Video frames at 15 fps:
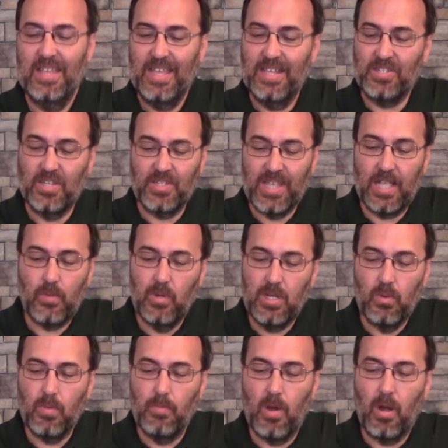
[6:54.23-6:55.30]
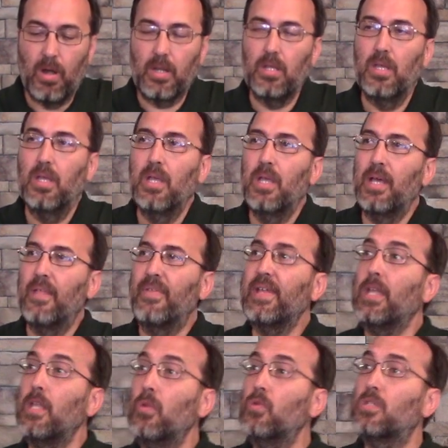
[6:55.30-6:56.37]
That's exactly what he did with Mark. And I
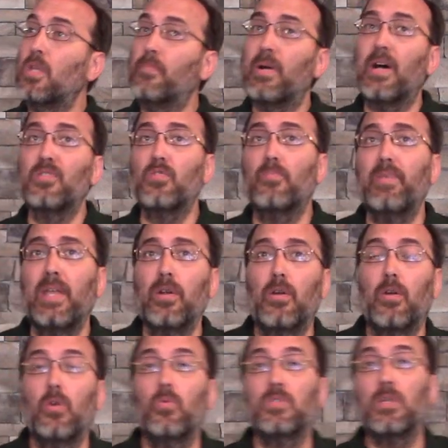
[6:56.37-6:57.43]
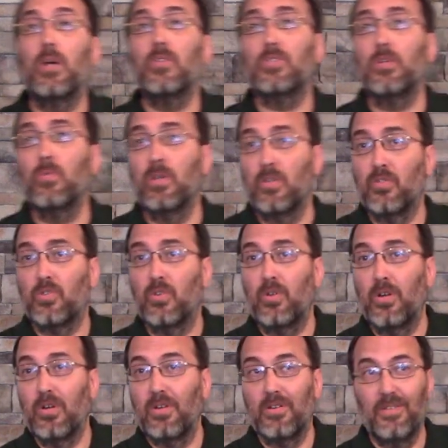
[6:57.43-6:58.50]
think he used the Apostle Peter, who was also a
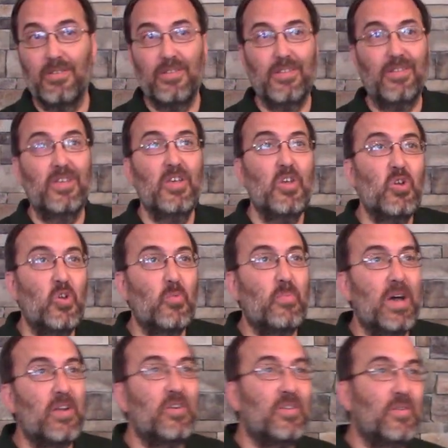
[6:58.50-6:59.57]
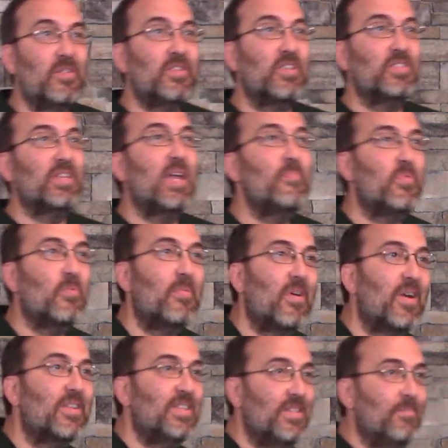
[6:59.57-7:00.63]
deserter. Who better to disciple
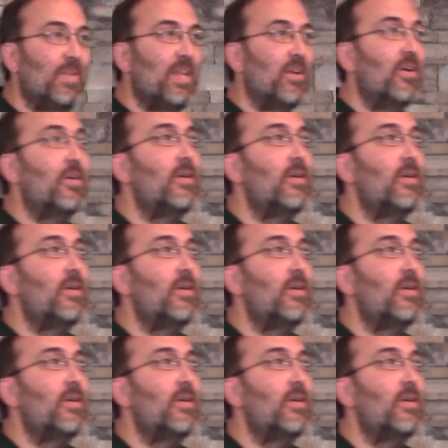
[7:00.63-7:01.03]
Mark than Peter?